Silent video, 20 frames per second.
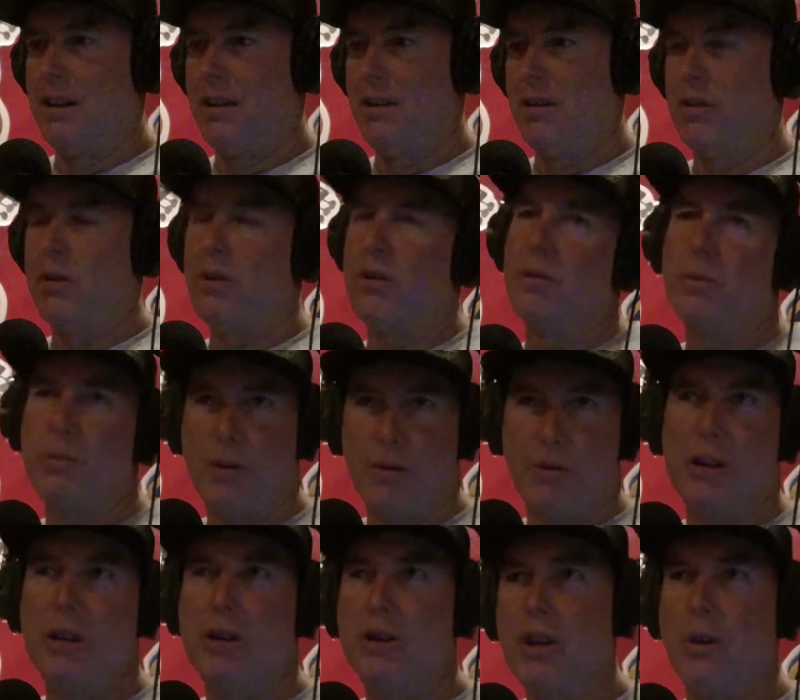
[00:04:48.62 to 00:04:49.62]
or
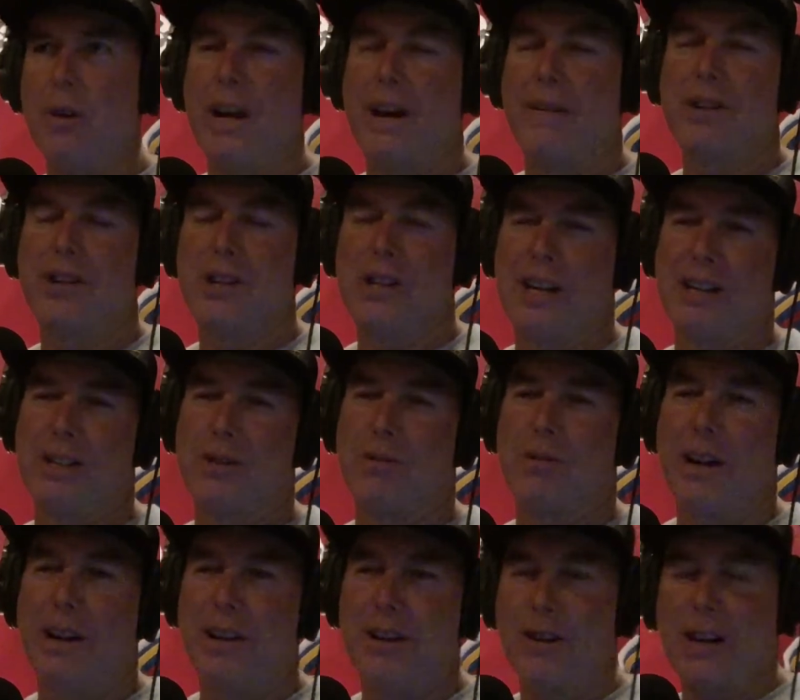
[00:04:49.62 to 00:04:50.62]
when you don't have the chance to
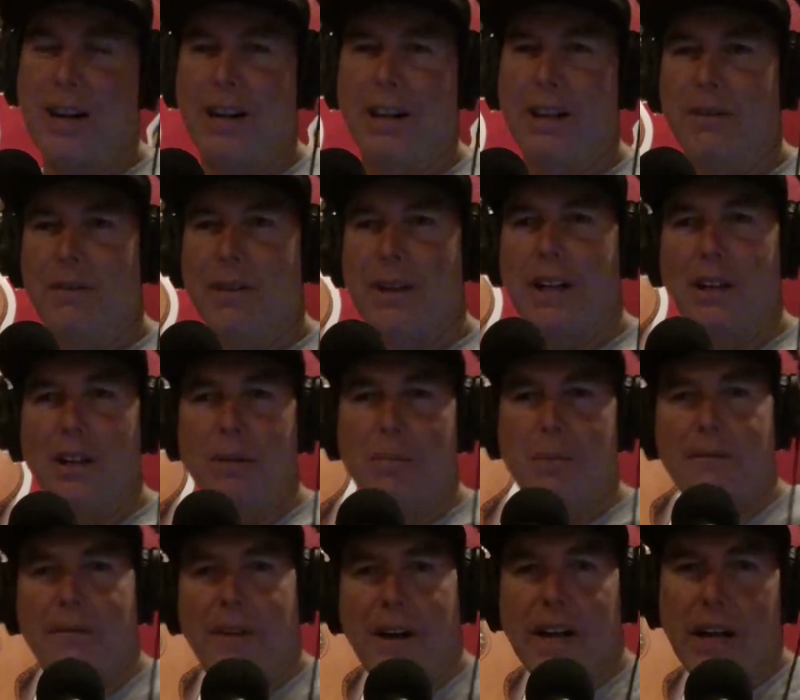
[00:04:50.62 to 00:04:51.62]
ride it, you're kind of living a little
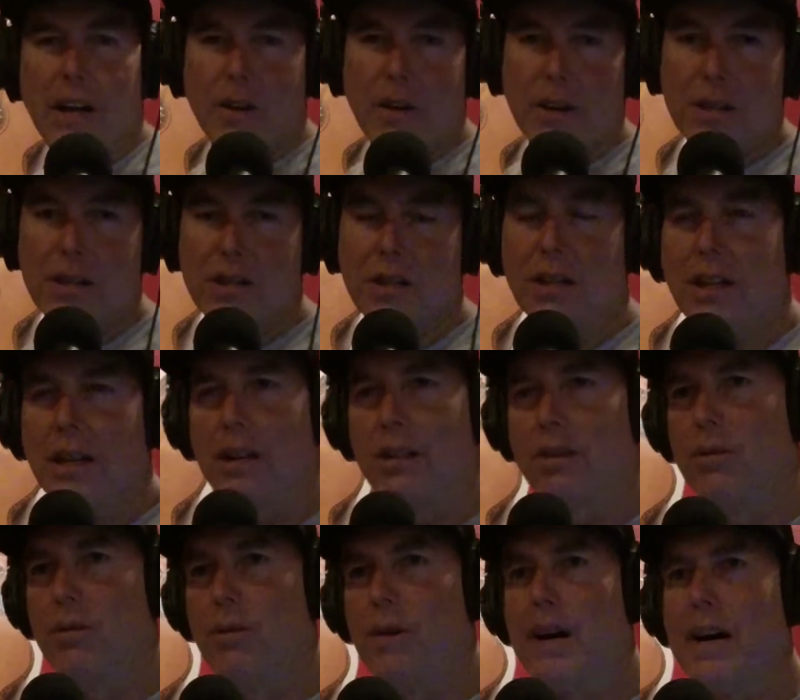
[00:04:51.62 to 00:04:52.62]
bit vicariously
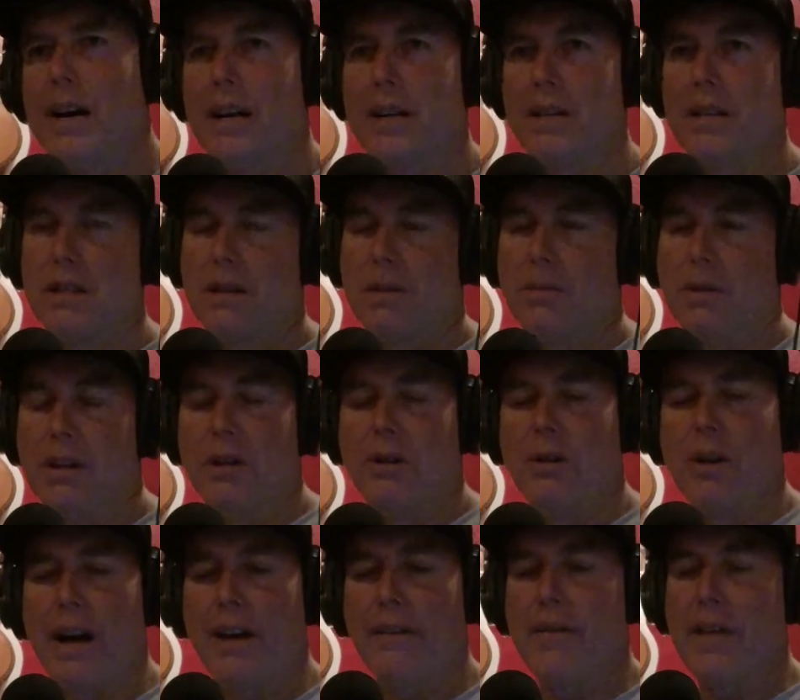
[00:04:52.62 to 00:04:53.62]
through us. When you
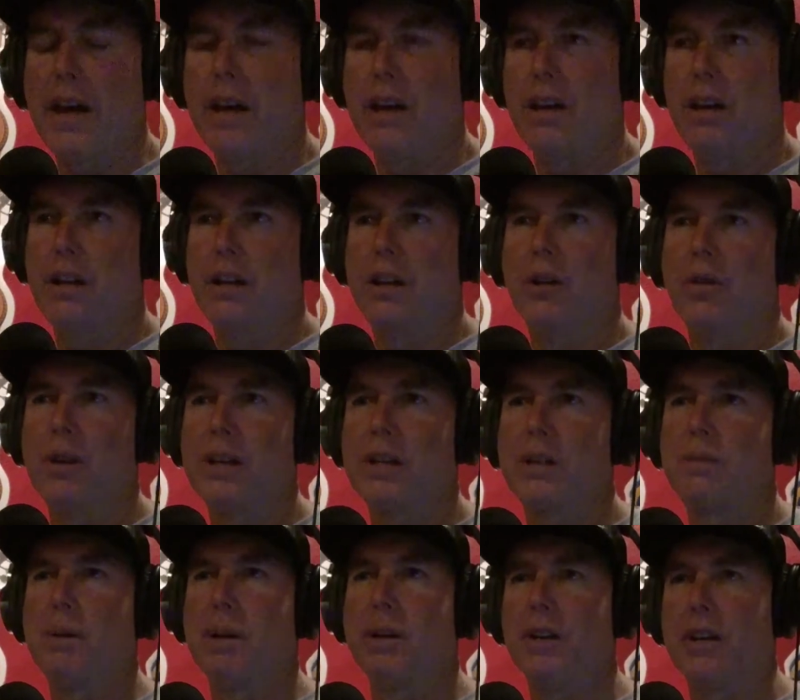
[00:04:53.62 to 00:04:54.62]
have that,
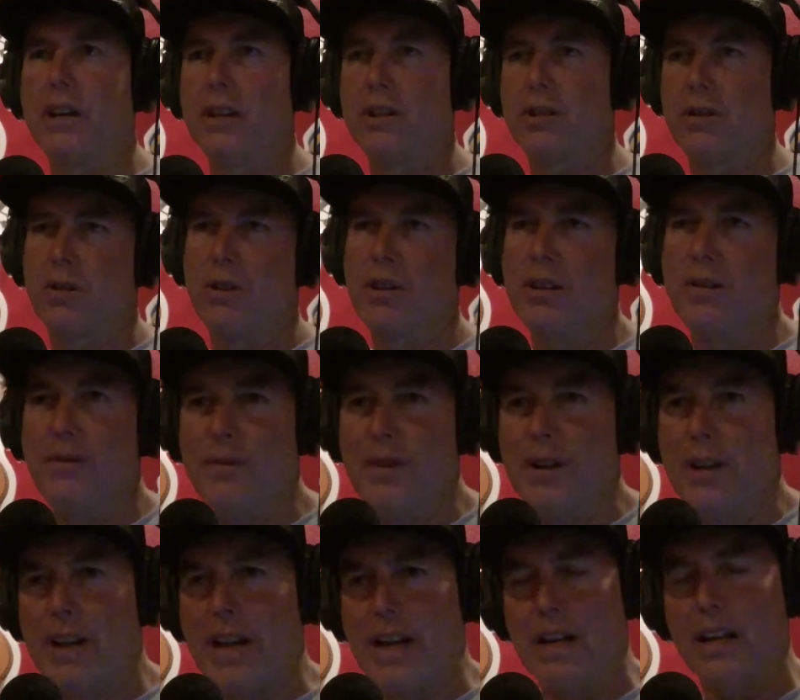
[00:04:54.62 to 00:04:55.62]
experience, or you
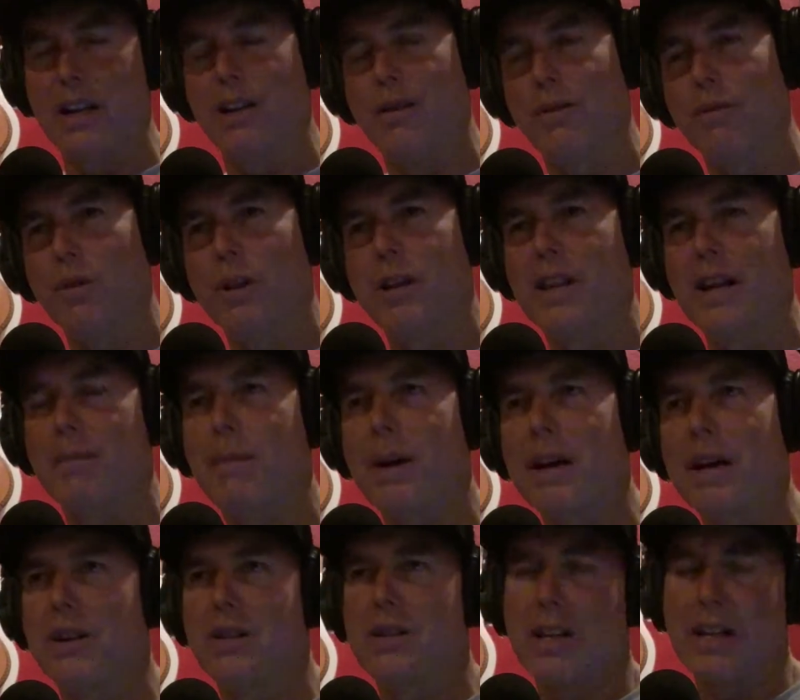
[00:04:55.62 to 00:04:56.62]
feel like you've ridden that bike,
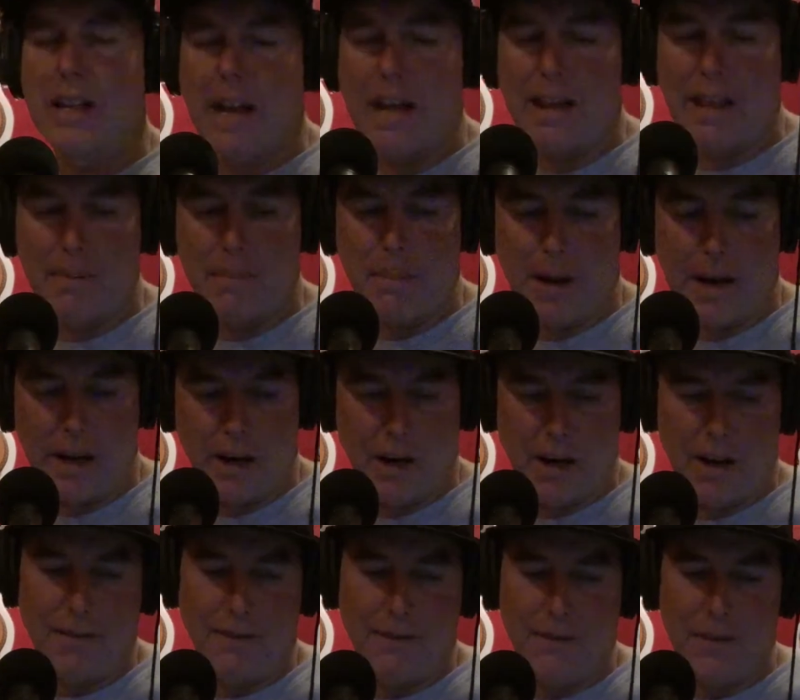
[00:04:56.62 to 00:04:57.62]
you say, yeah, that bike
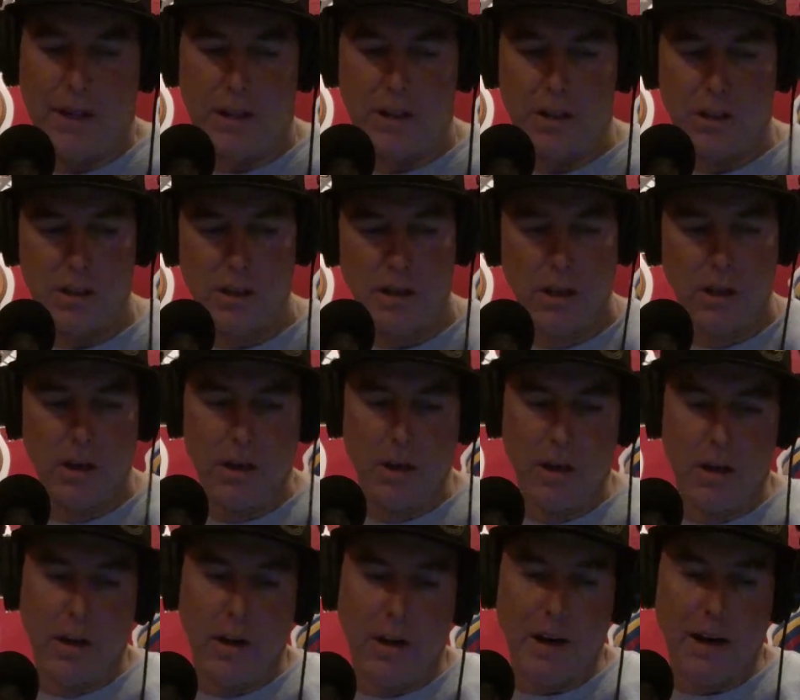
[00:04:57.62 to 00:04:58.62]
kind of fits
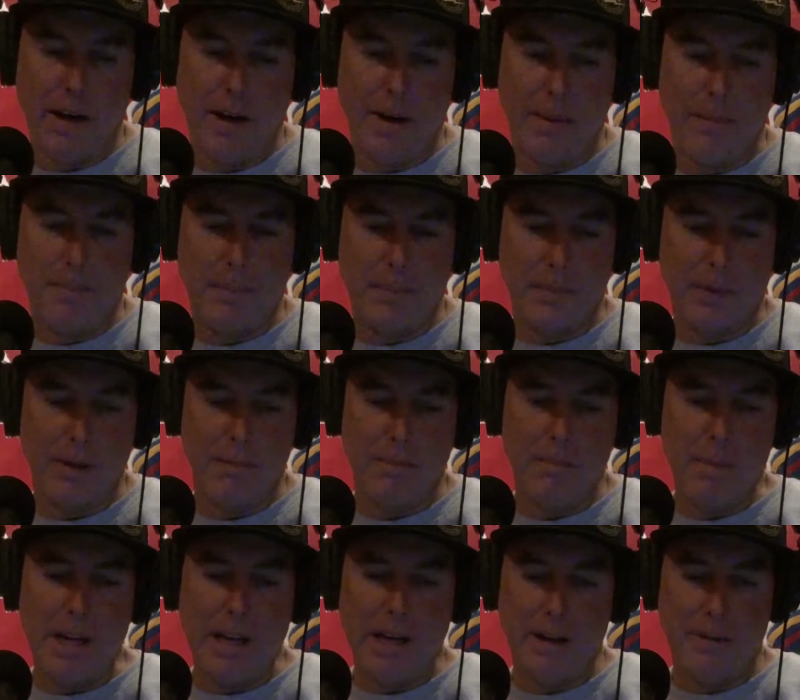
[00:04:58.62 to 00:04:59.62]

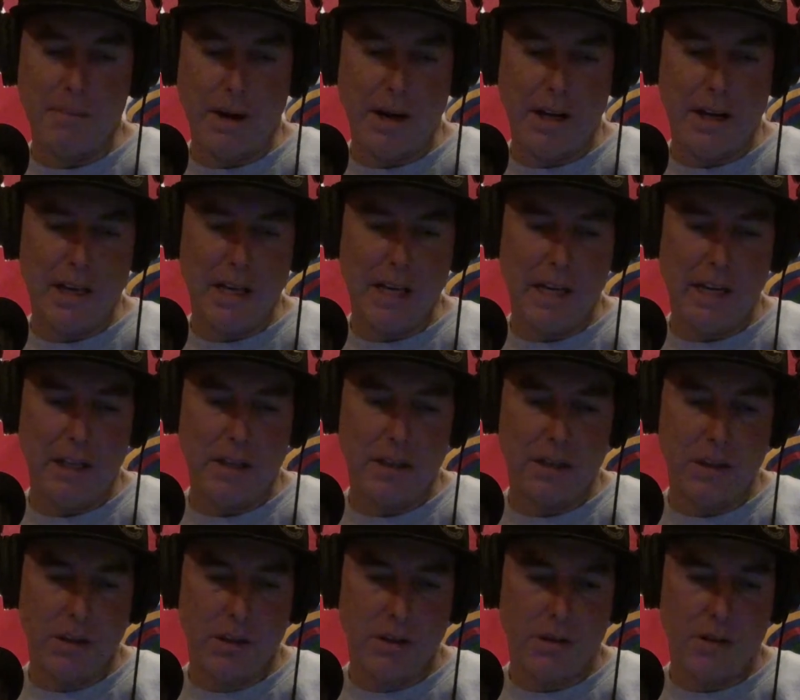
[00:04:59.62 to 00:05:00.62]
me and my needs.
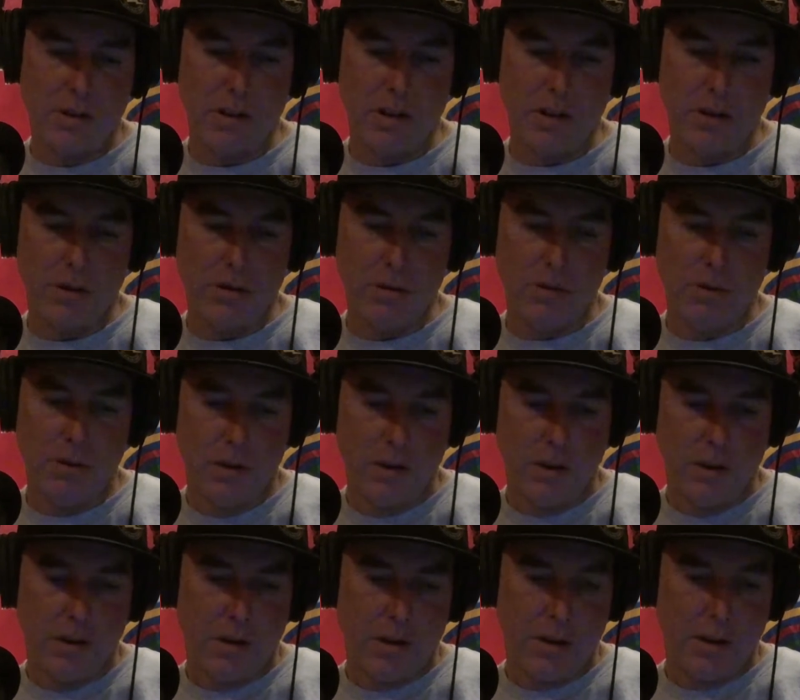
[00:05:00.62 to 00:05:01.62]
So
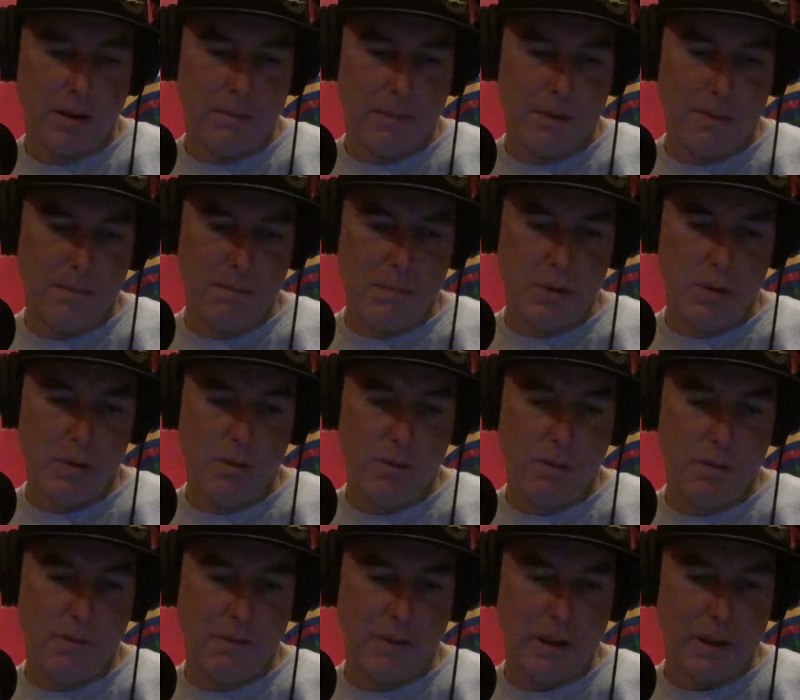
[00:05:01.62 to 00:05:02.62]
I'm going to
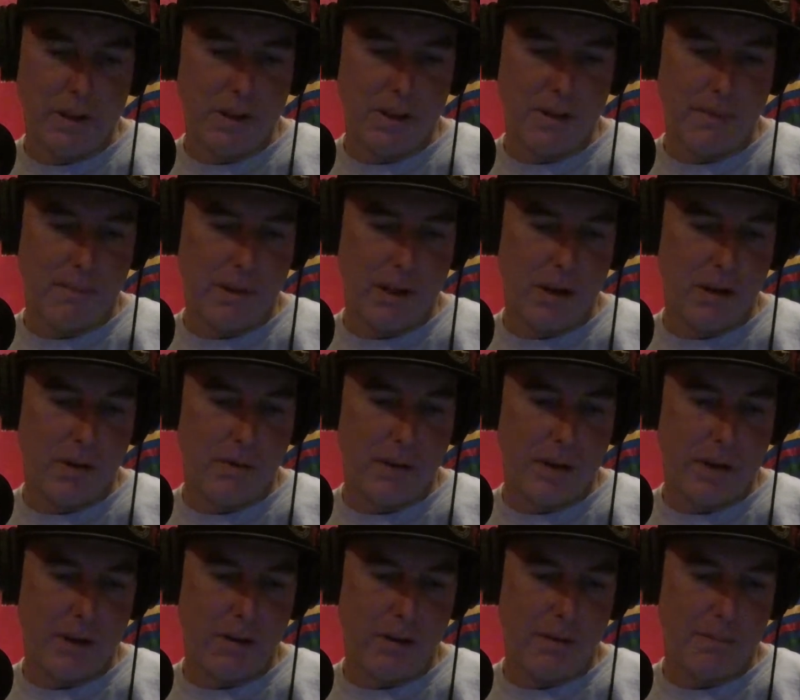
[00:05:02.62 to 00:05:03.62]
move something over
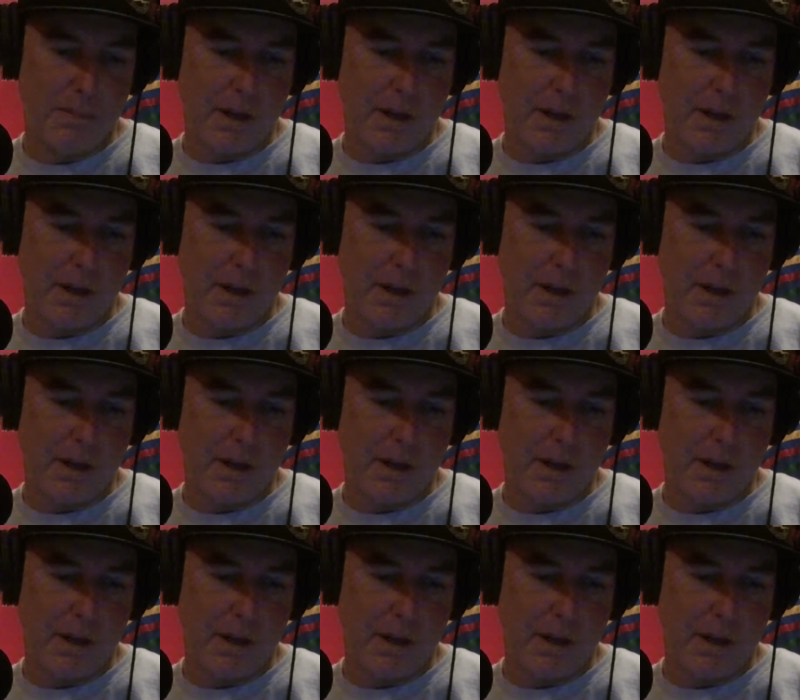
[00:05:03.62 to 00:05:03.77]
here on my